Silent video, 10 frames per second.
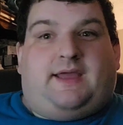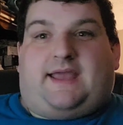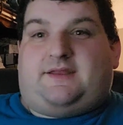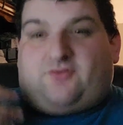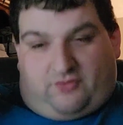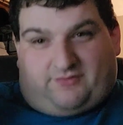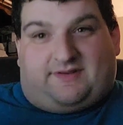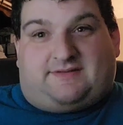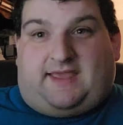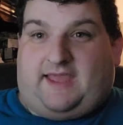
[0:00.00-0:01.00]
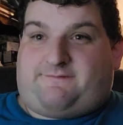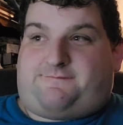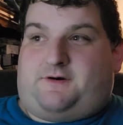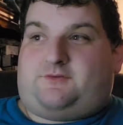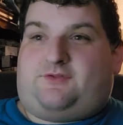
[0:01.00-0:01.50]
and he's listening to
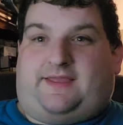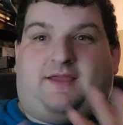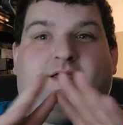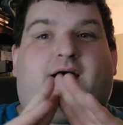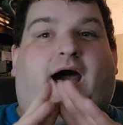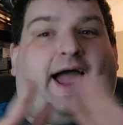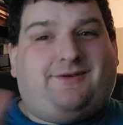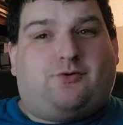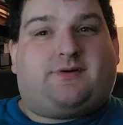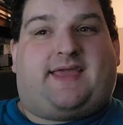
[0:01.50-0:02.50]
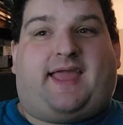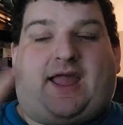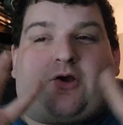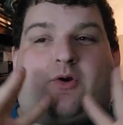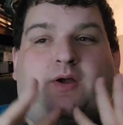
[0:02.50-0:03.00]
headphones. Like, I don't
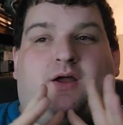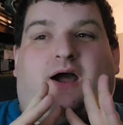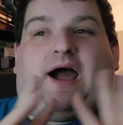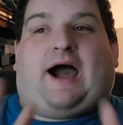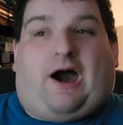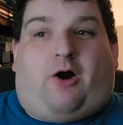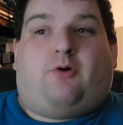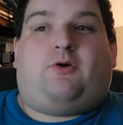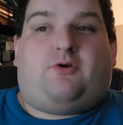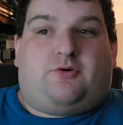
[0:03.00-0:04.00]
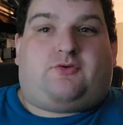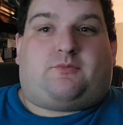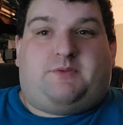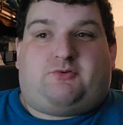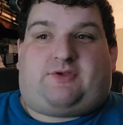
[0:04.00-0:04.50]
care how good
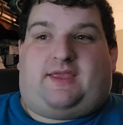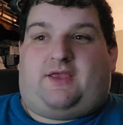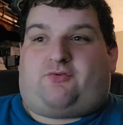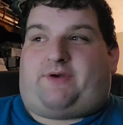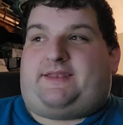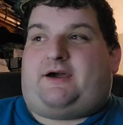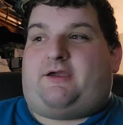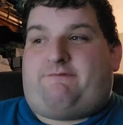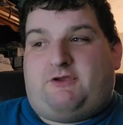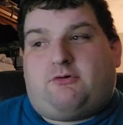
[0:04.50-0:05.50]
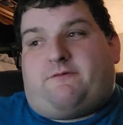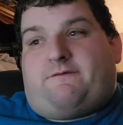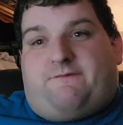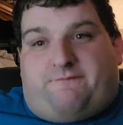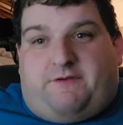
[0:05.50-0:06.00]
your music is right now. If you don't
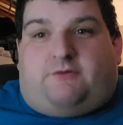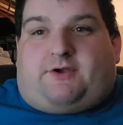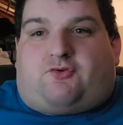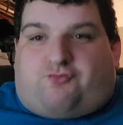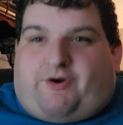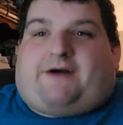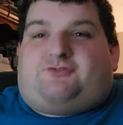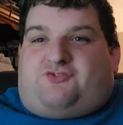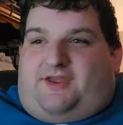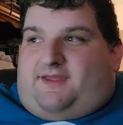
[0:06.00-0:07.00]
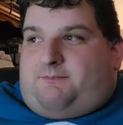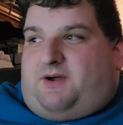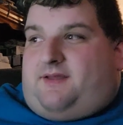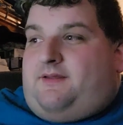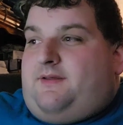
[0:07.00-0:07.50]
feel the ground shaking,
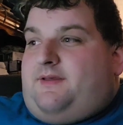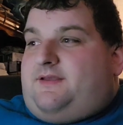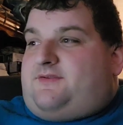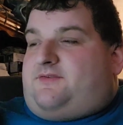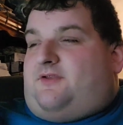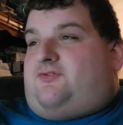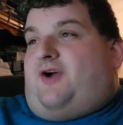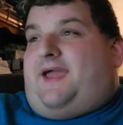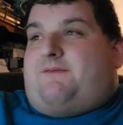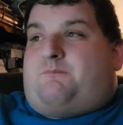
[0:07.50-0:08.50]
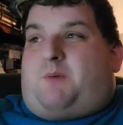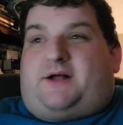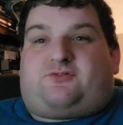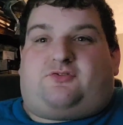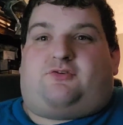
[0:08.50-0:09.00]
this is a giant
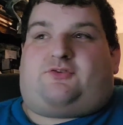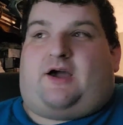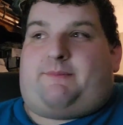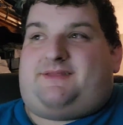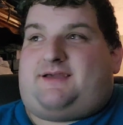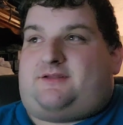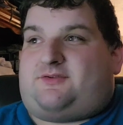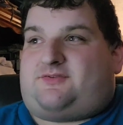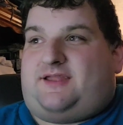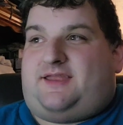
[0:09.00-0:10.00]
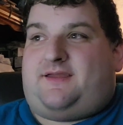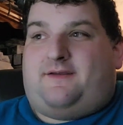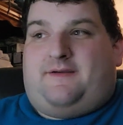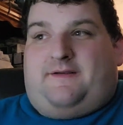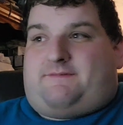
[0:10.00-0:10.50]
monster is coming down the city.
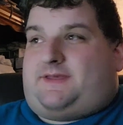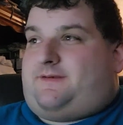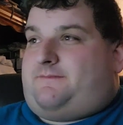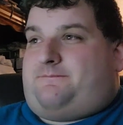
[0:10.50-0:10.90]
Like,